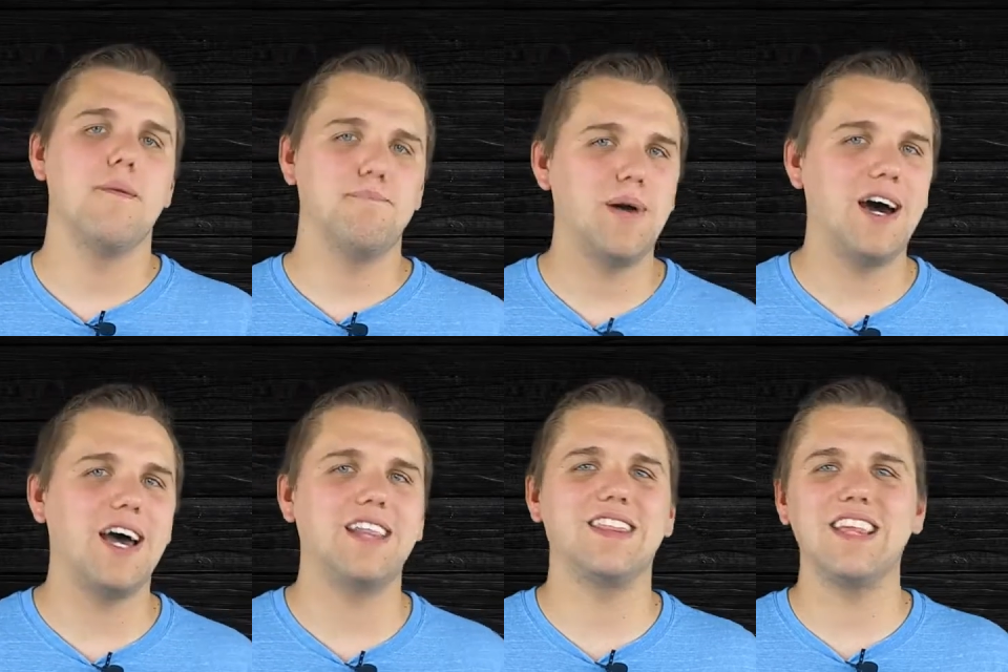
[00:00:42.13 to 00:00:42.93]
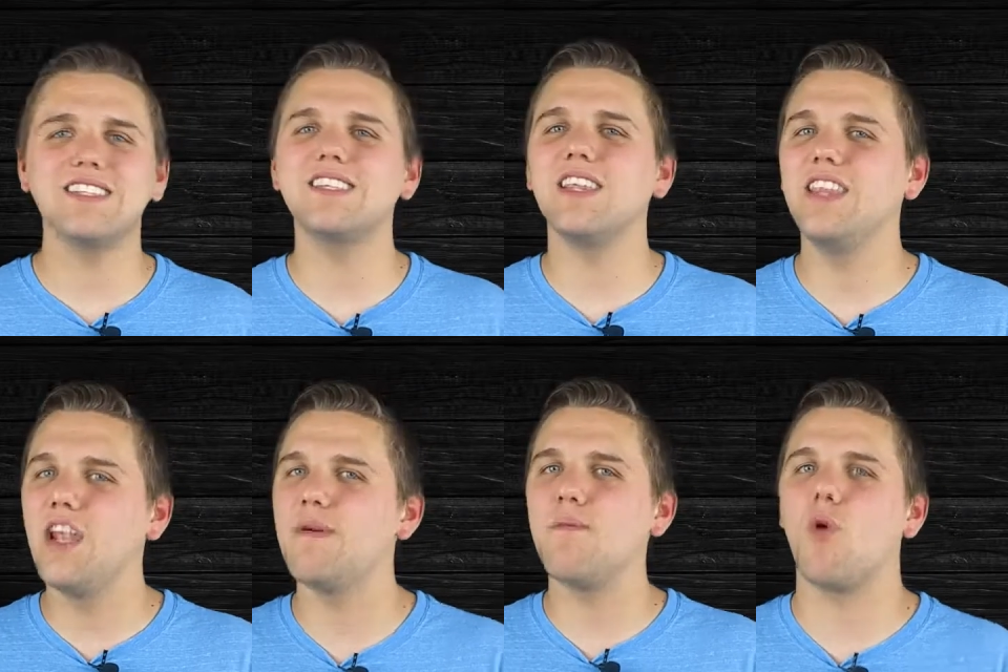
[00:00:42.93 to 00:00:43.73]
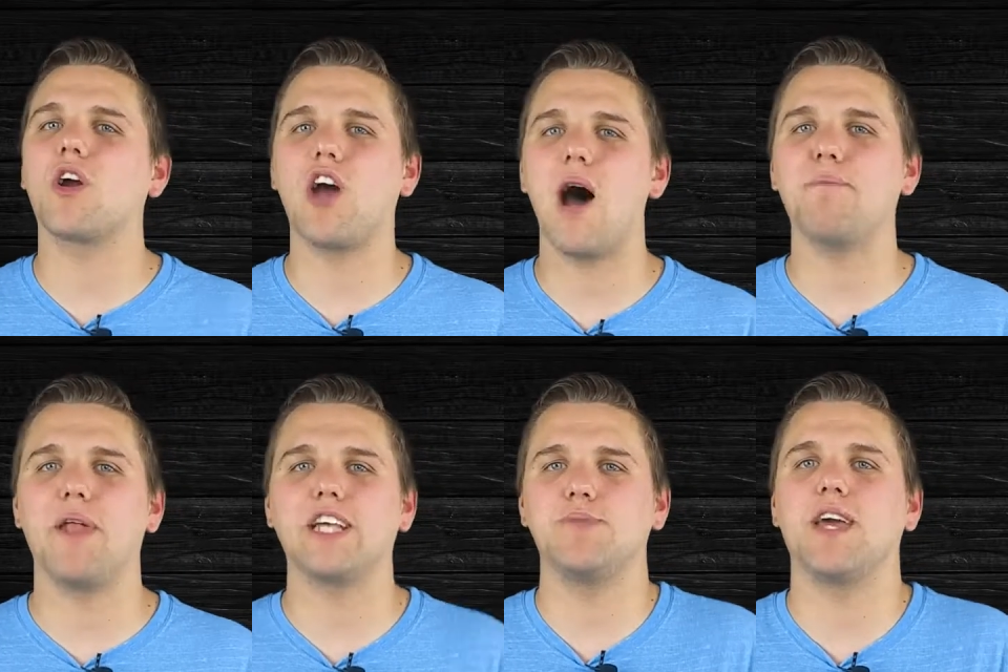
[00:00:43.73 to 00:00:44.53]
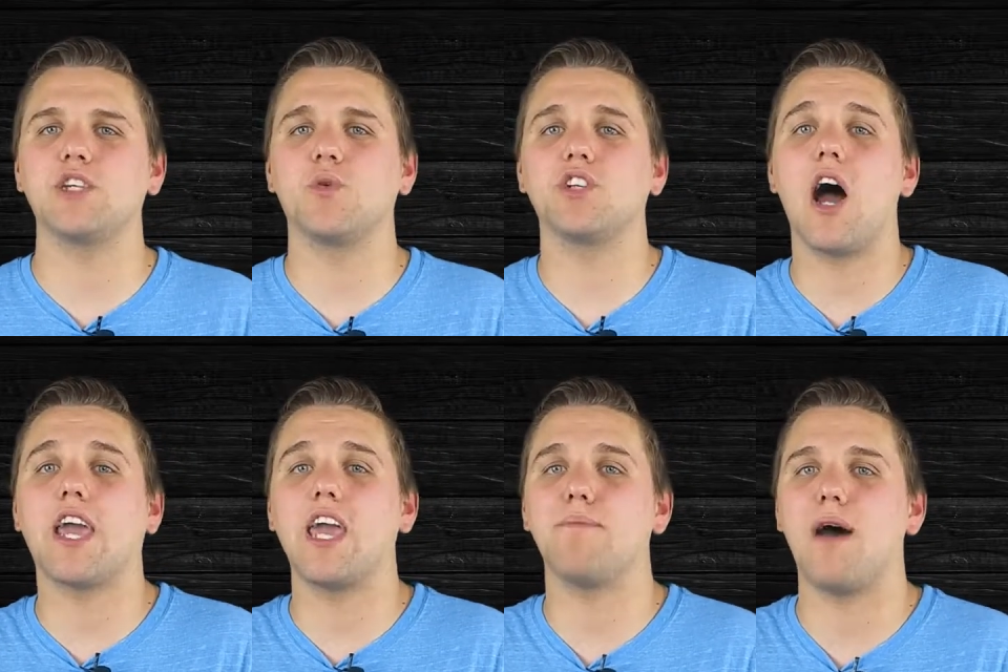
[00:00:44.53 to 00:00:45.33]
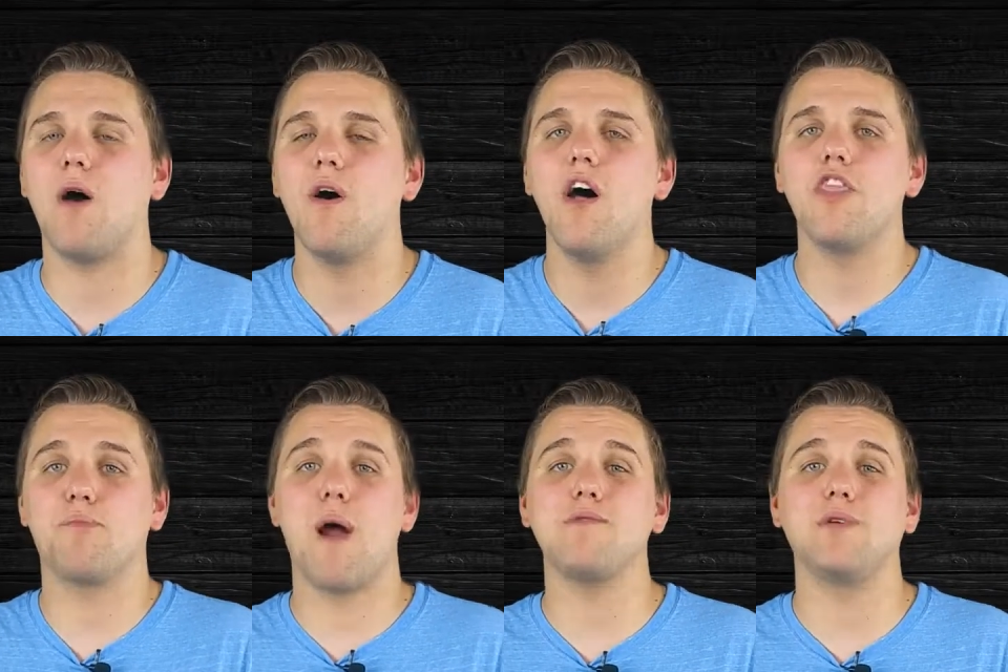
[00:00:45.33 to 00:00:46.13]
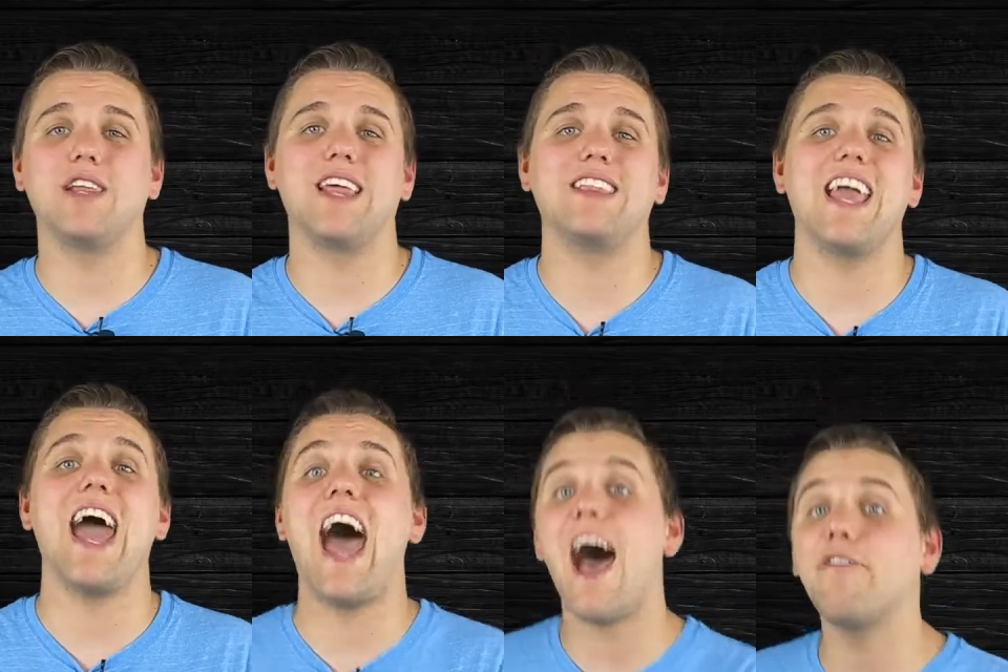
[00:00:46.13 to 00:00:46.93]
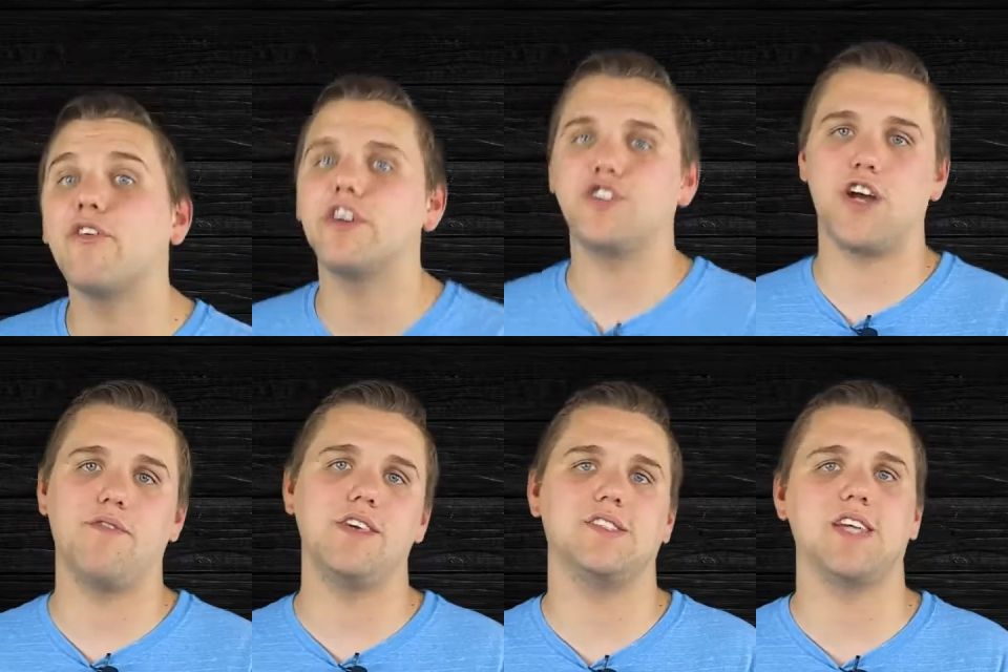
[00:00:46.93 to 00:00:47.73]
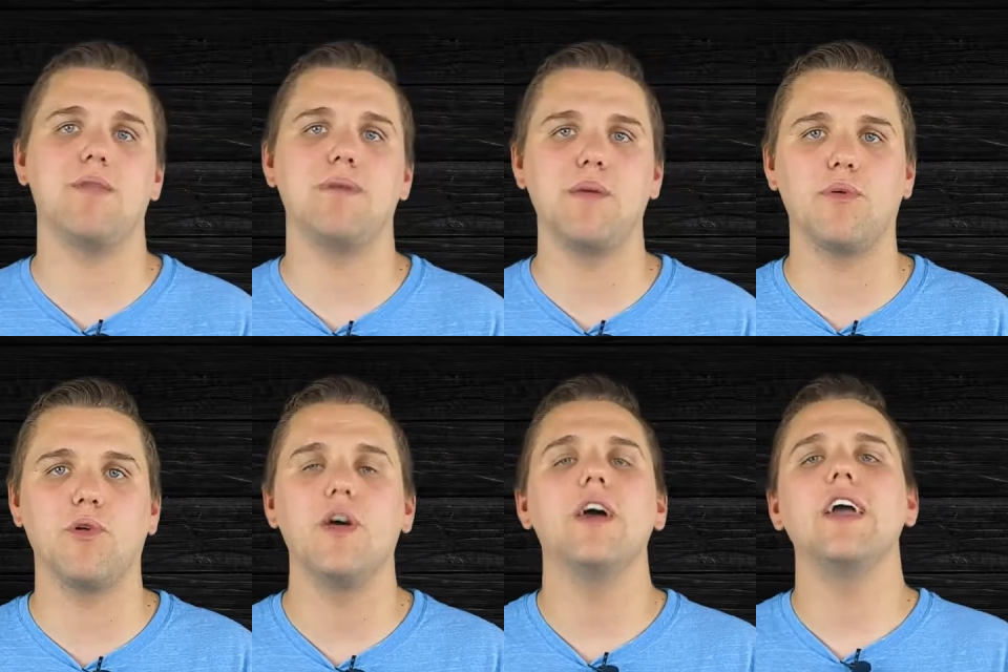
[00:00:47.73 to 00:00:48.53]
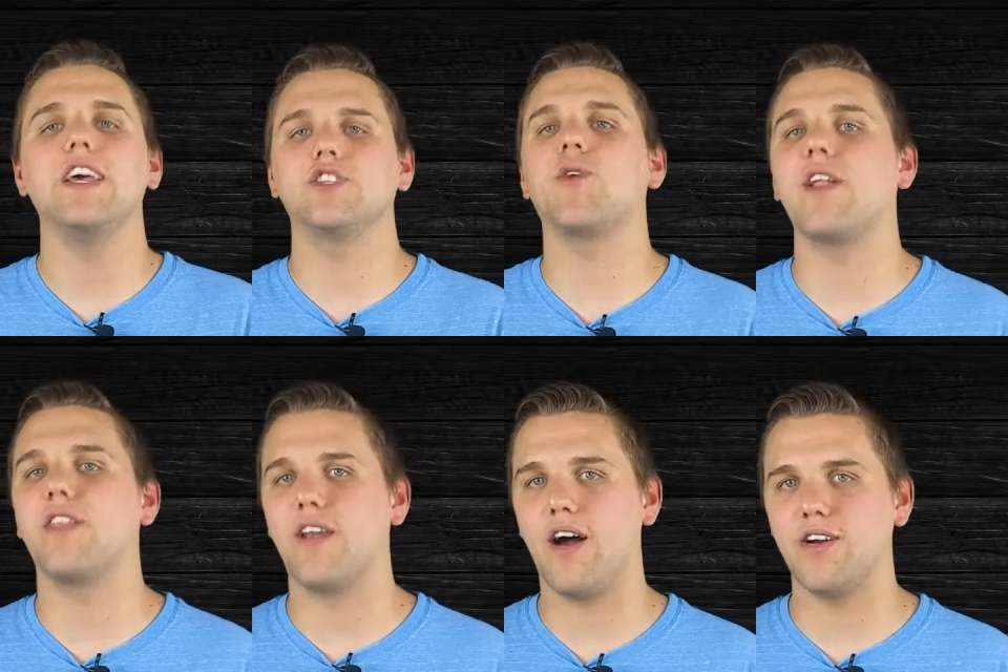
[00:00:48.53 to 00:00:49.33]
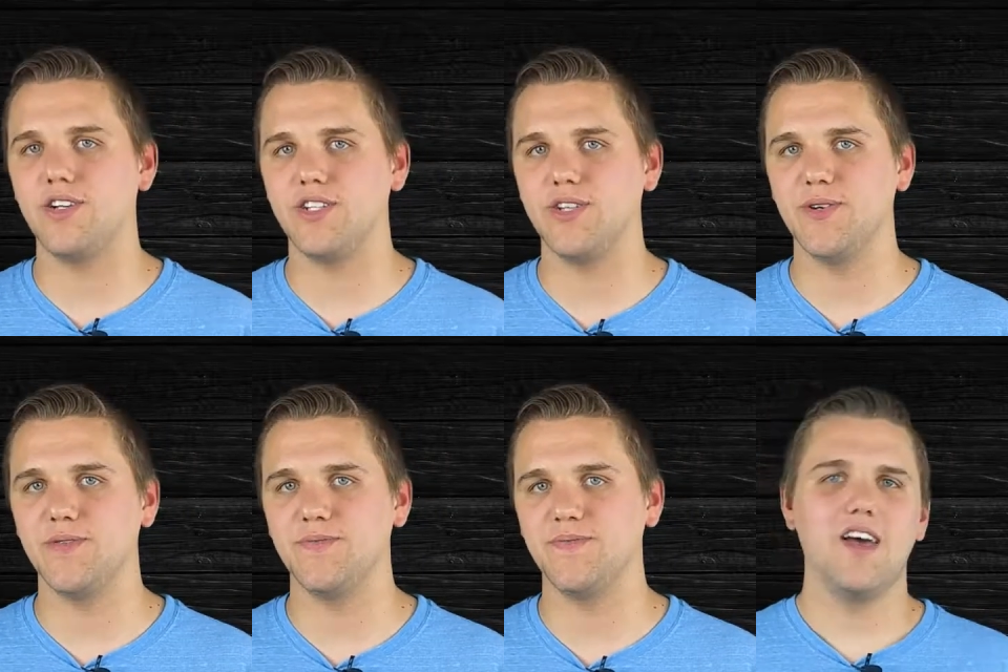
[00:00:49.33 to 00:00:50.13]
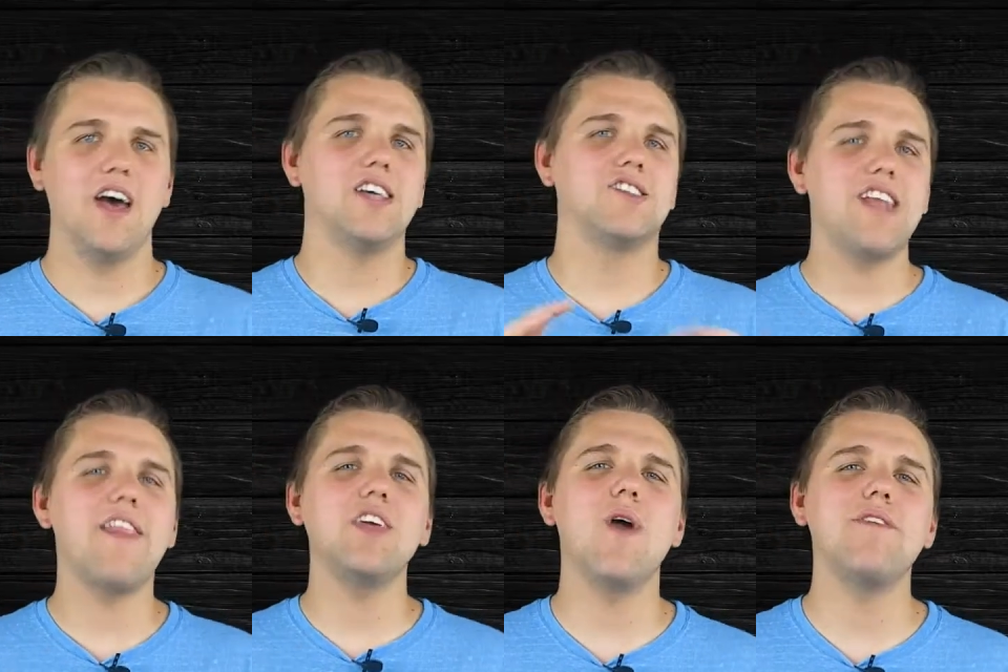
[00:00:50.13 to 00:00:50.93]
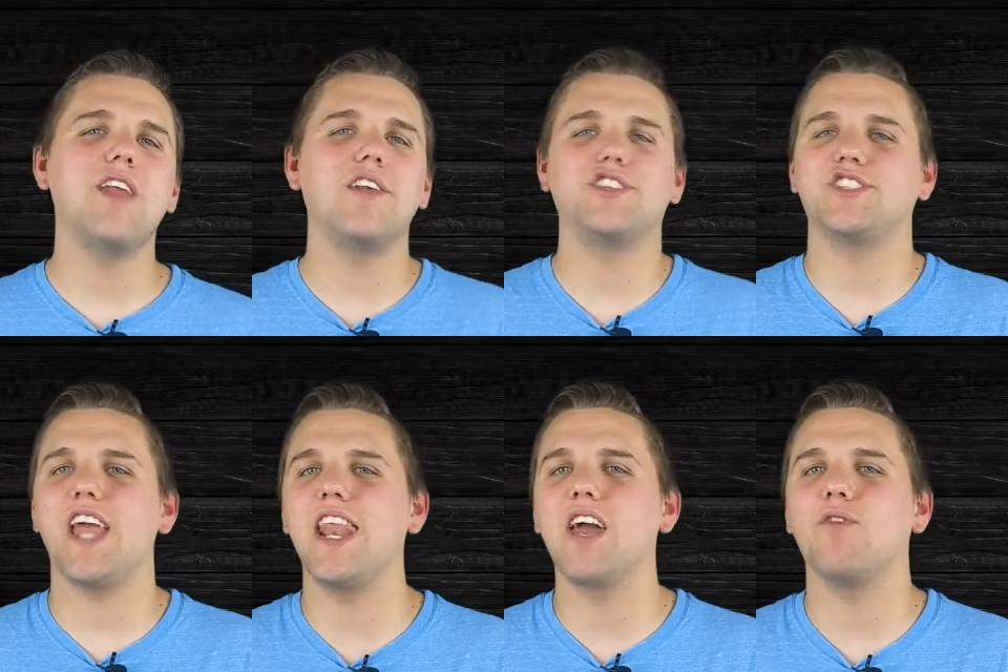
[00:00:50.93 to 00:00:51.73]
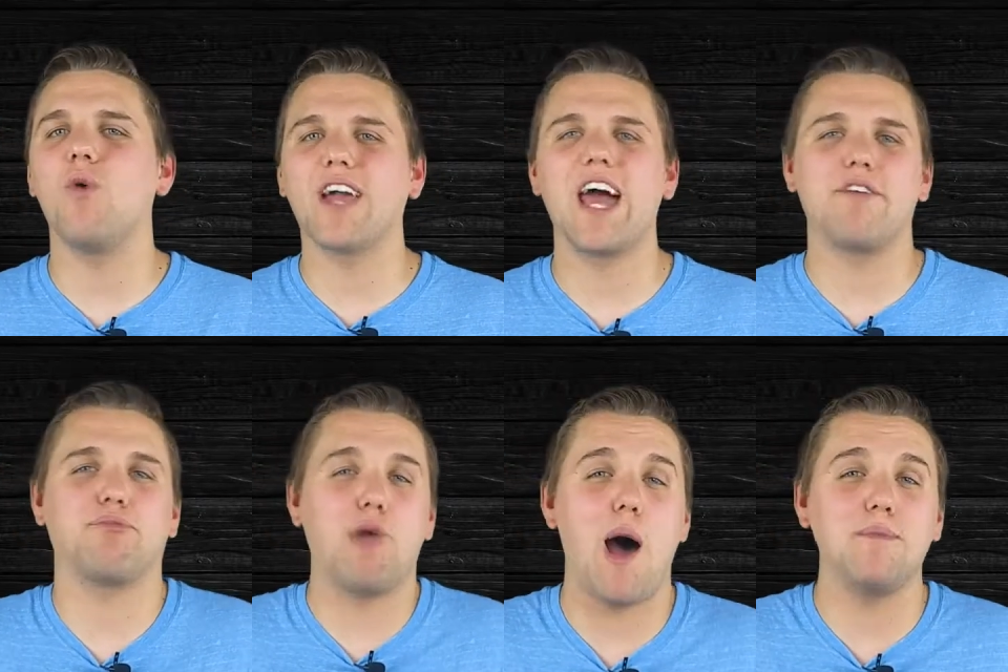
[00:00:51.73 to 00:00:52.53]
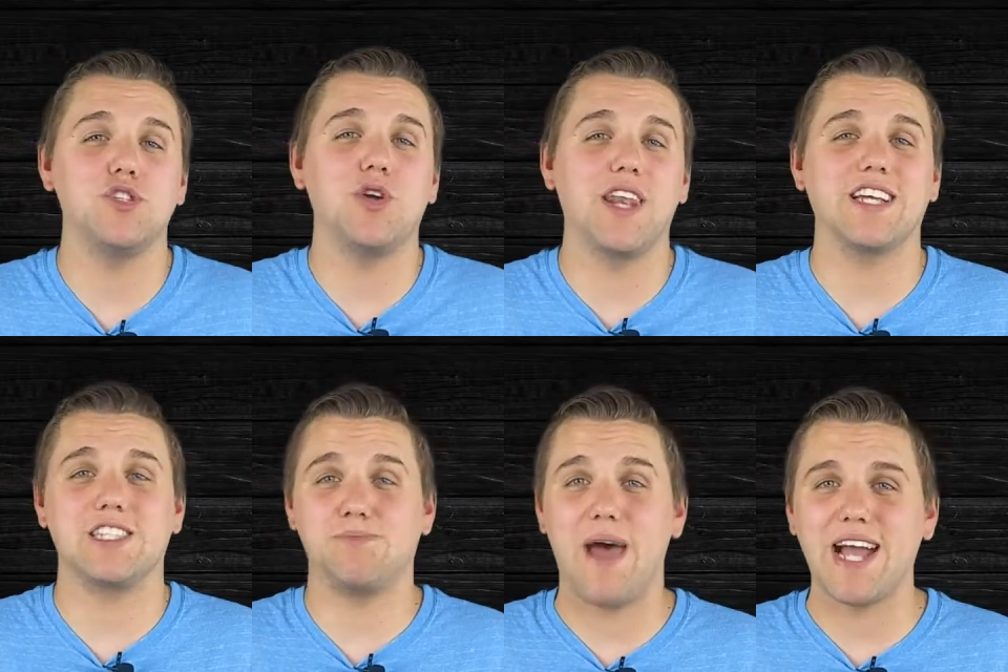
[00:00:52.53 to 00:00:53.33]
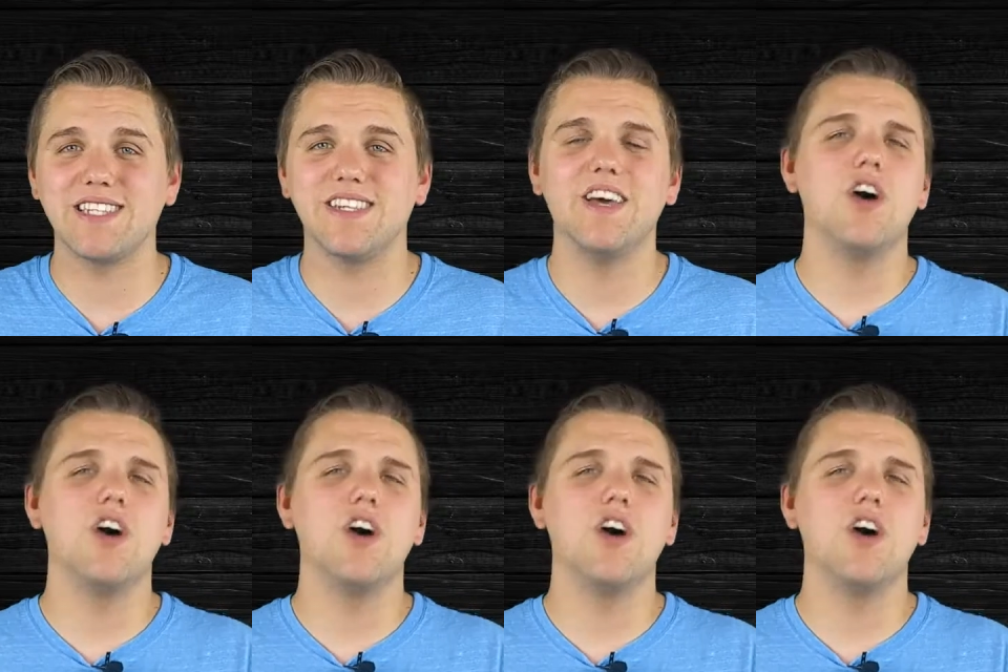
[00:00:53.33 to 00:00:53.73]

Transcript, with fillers: but this is a little bit more complex because we're talking about the probability that the average of these ten people is greater than one hundred two. So now that you have an understanding of what kind of problems you can expect,